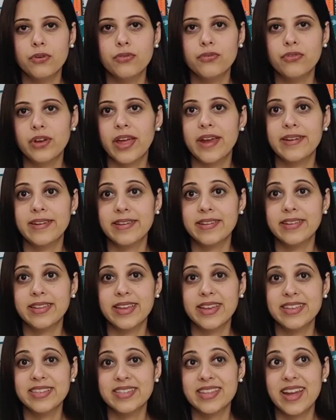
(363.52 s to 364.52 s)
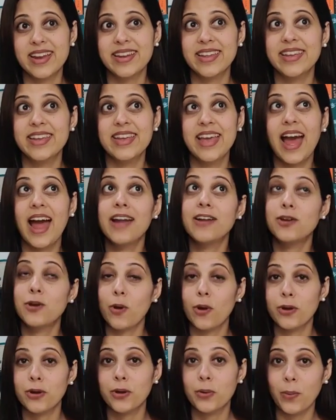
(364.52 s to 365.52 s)
for forgetting things that he had
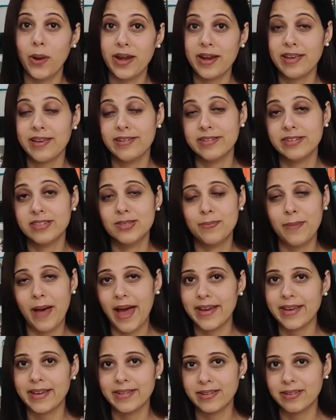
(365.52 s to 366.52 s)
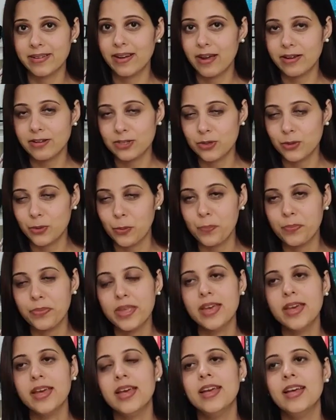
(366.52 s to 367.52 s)
taught 20 years back in the classroom.
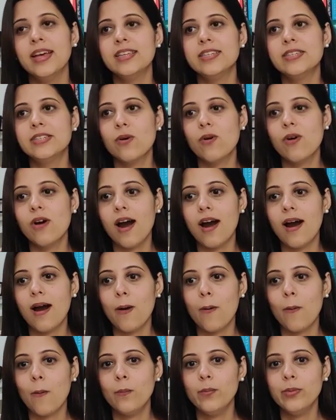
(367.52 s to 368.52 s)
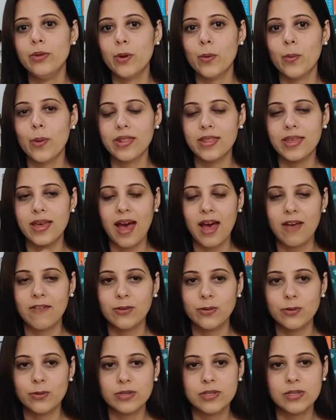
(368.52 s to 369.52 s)
So, when they're
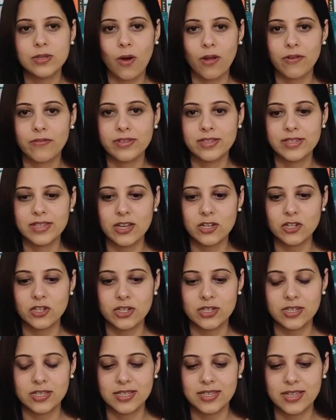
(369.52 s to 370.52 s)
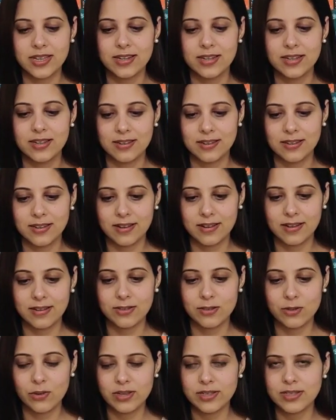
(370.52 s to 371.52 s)
having those conversations, and
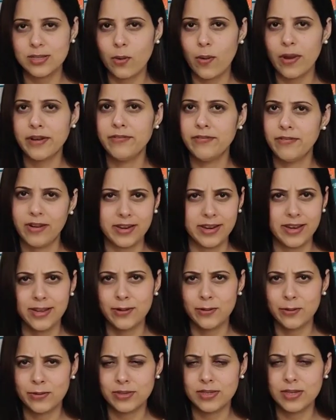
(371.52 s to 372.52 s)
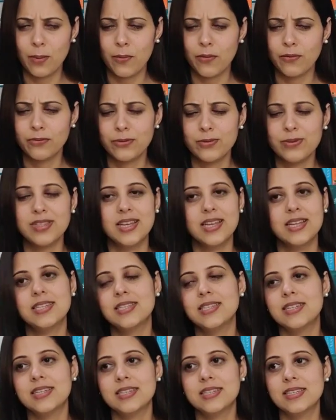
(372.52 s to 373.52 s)
so it's quite funny, those, some of those
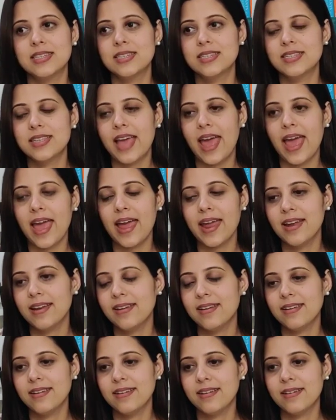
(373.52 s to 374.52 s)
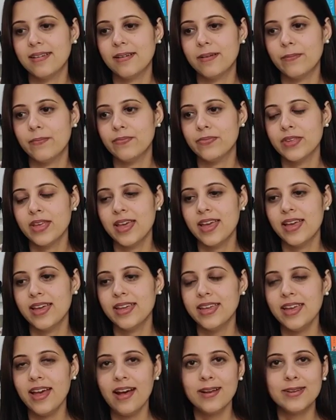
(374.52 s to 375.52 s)
incidences. And
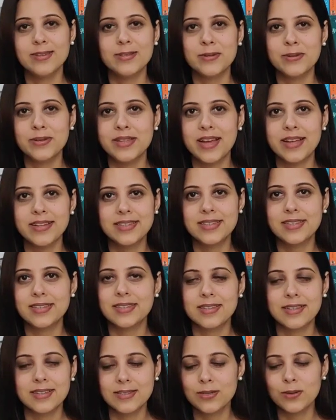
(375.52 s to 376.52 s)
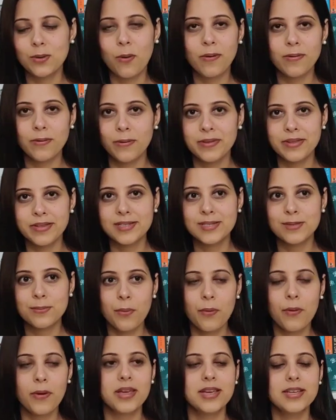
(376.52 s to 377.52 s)
so that's all on this
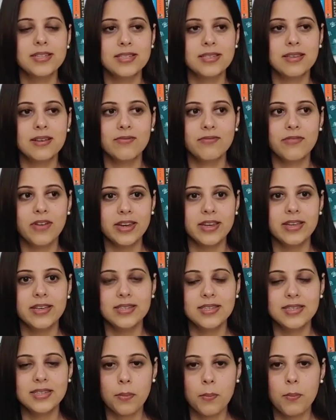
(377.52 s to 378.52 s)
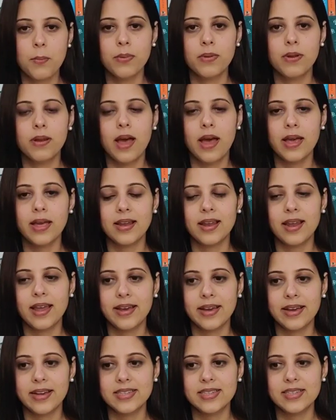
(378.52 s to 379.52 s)
book. It's a very simple,
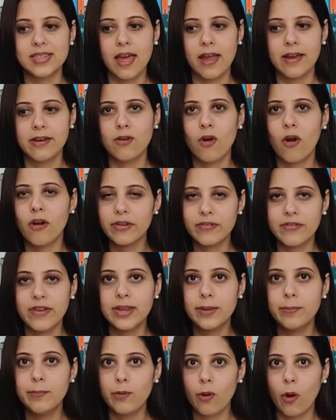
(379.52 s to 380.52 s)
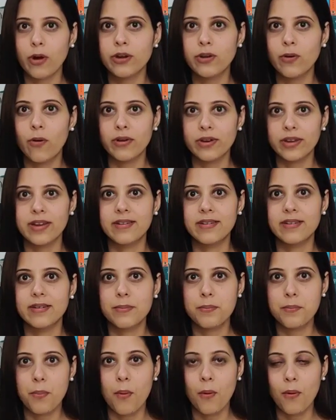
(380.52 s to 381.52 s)
like I said, not a very
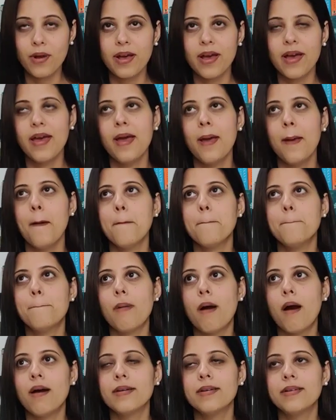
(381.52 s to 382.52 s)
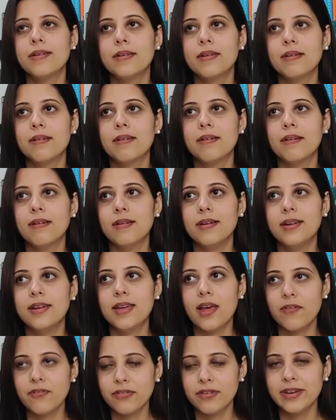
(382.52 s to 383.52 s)
plot-oriented book, but
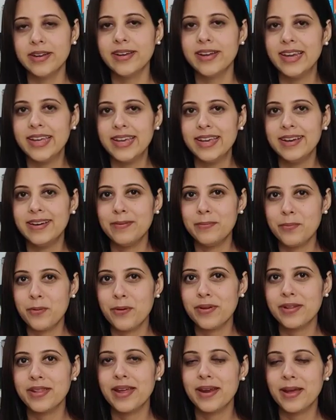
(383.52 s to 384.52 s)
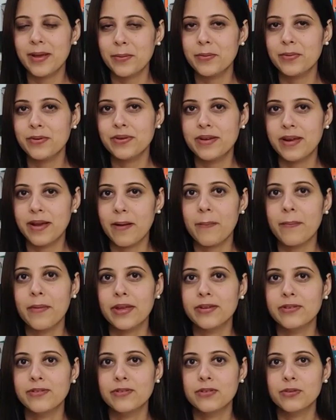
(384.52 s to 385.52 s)
definitely a book that I would
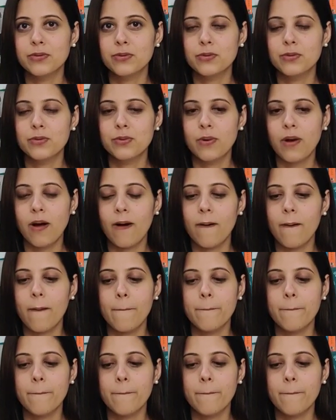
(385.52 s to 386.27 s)
recommend to